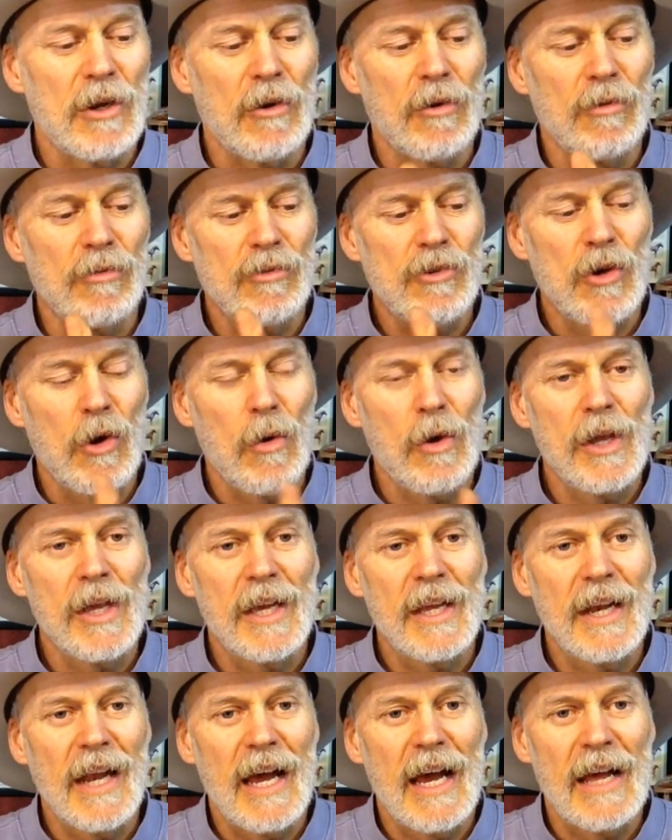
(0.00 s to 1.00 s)
They're
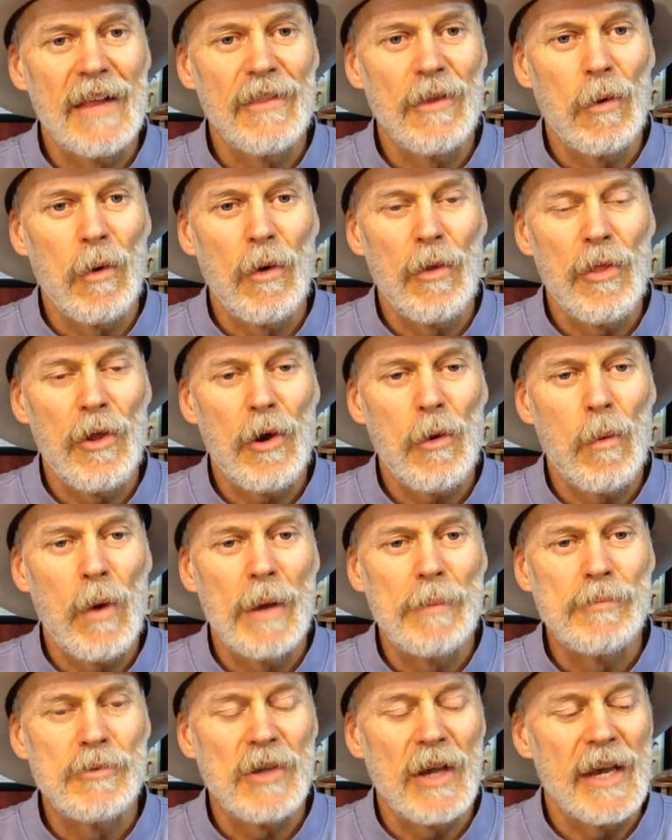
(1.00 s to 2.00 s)
showing it on their
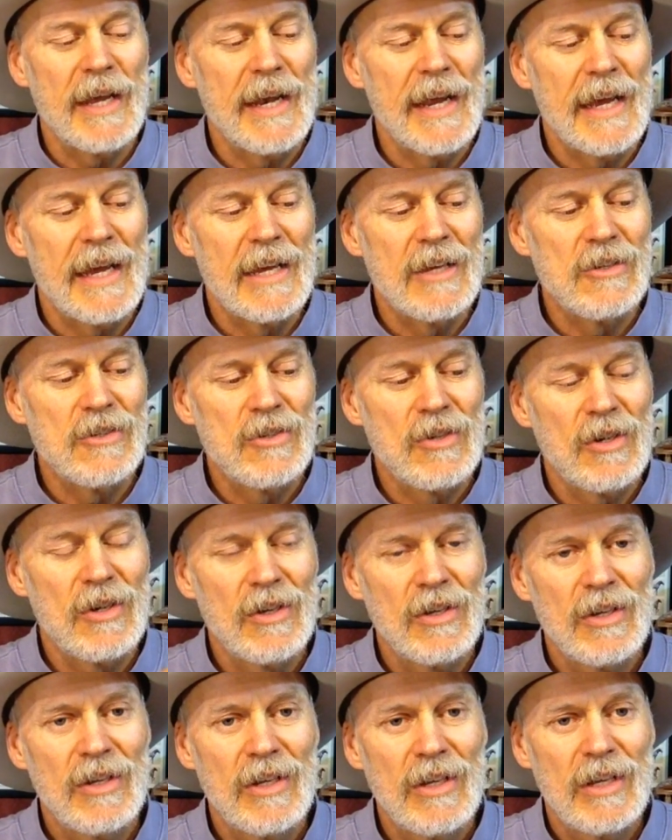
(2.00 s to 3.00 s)
website as
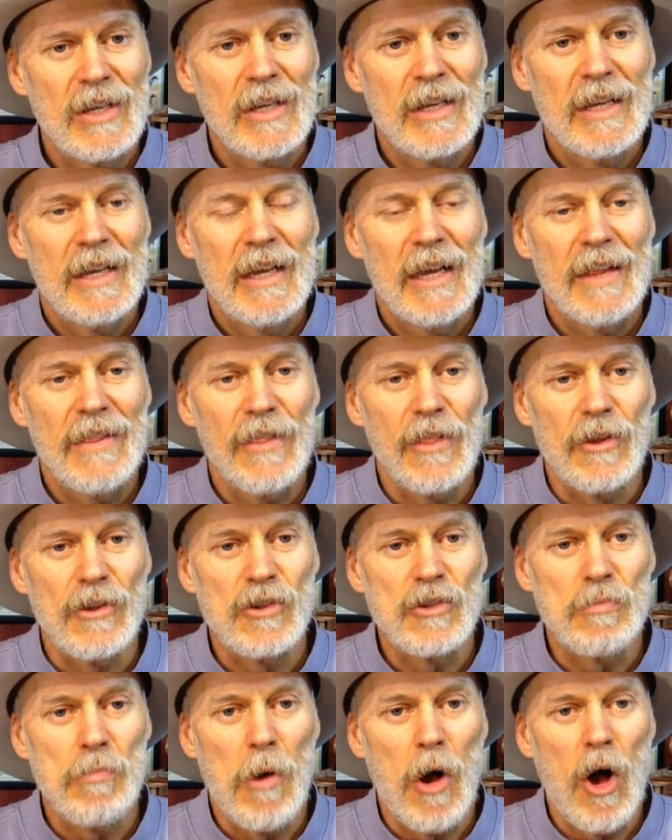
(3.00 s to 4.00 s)

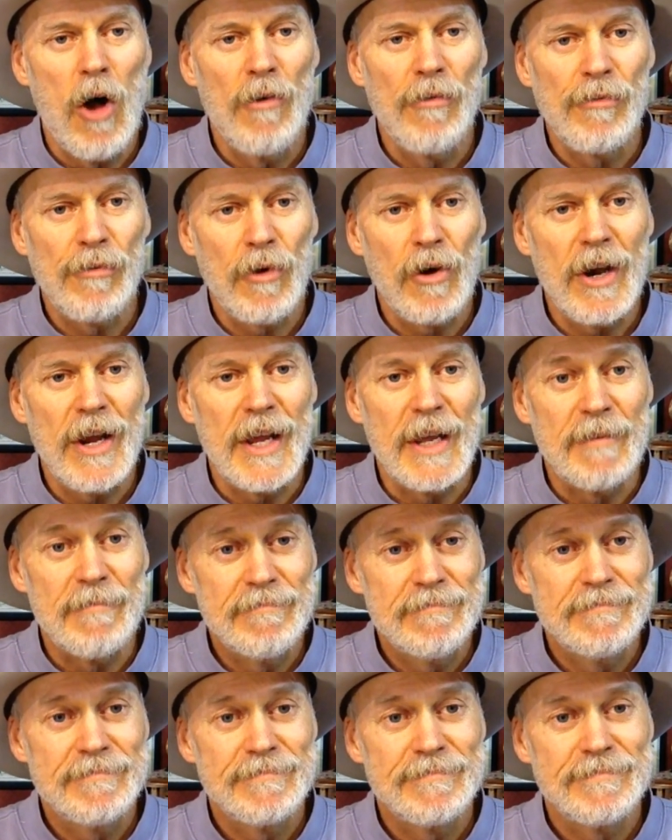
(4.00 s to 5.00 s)
the small
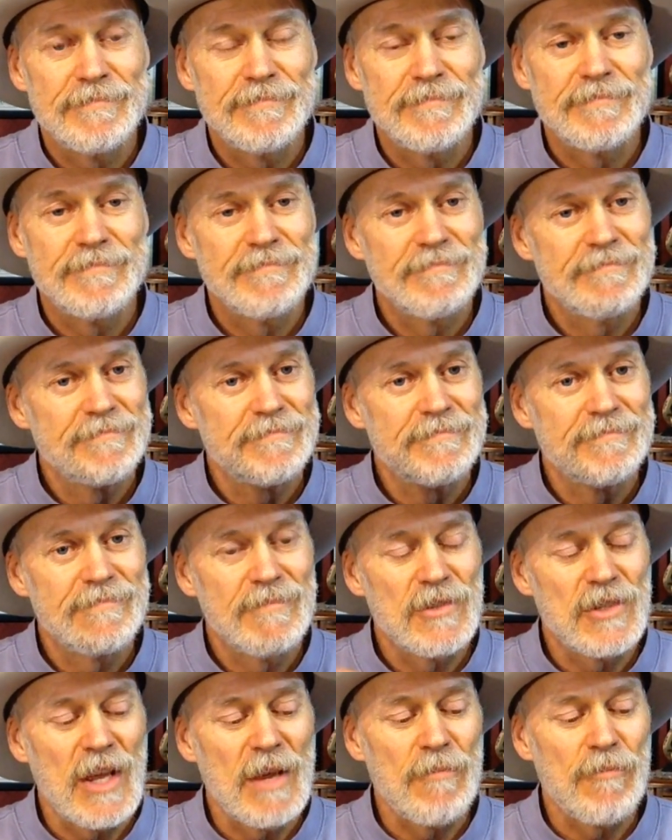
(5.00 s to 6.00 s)
frame.
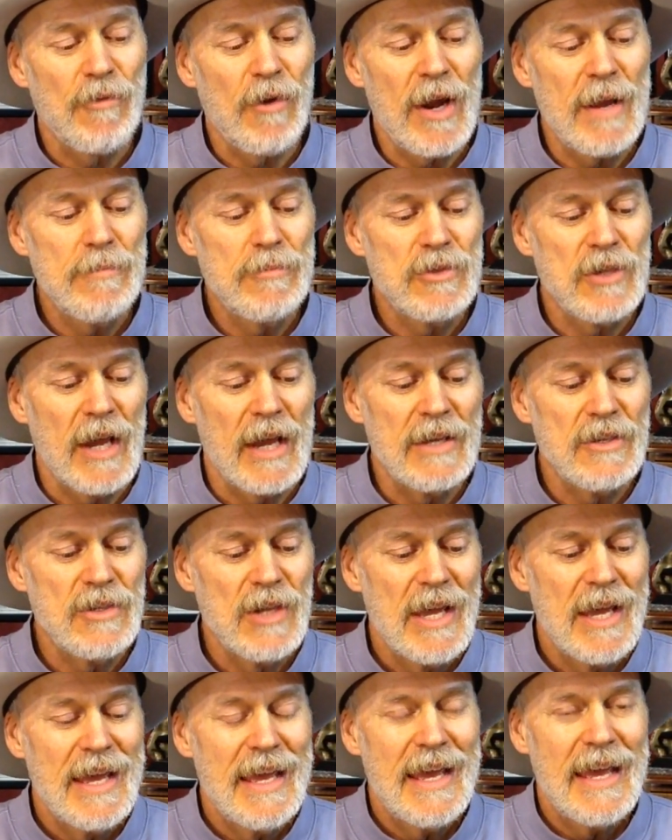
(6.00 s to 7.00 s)
Same frame
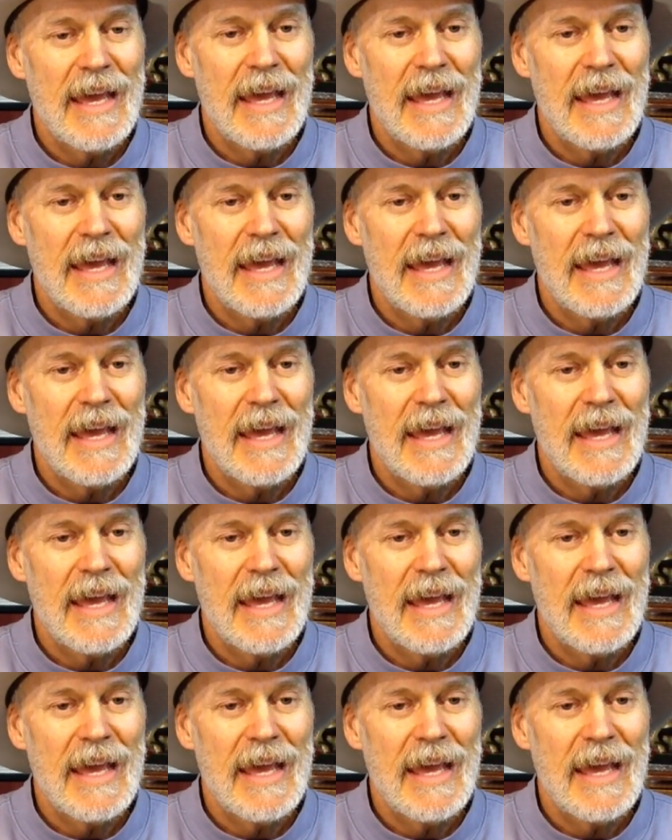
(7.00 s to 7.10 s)
size.